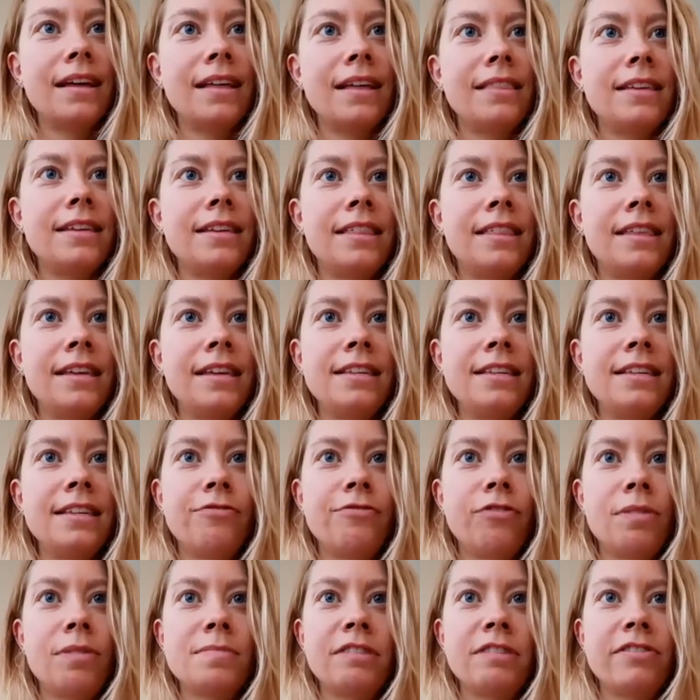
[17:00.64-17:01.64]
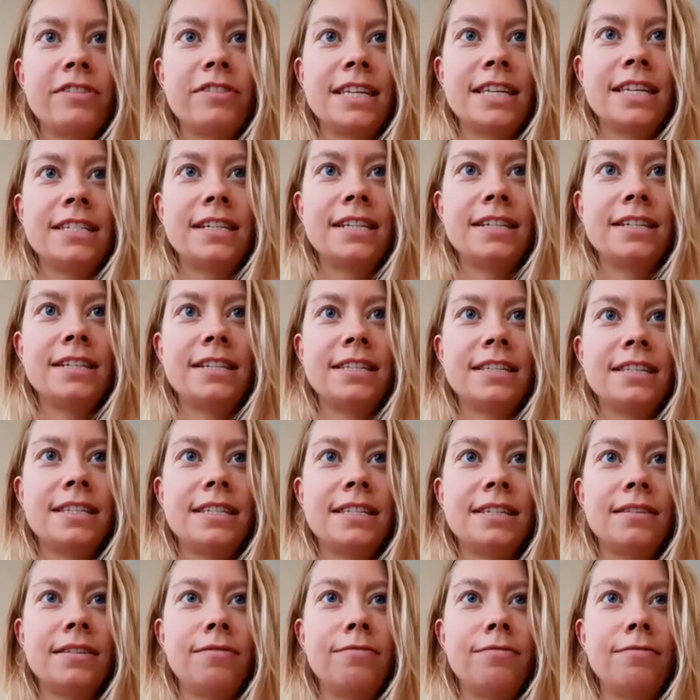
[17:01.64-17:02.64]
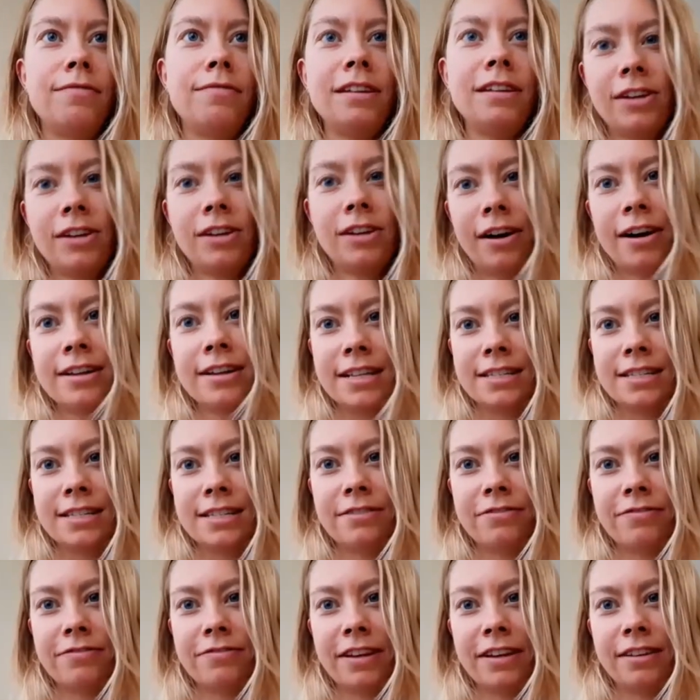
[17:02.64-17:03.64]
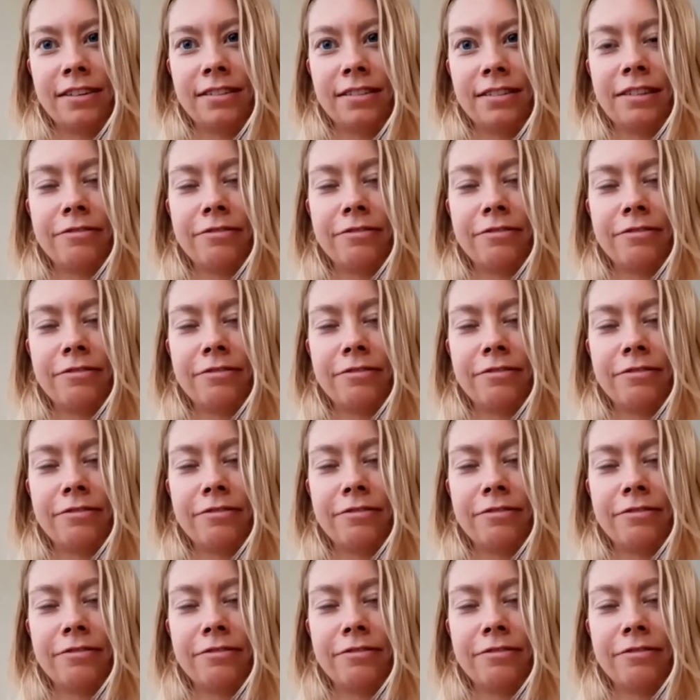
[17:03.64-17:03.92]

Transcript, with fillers: The, these forms of resistance will cause us to fail if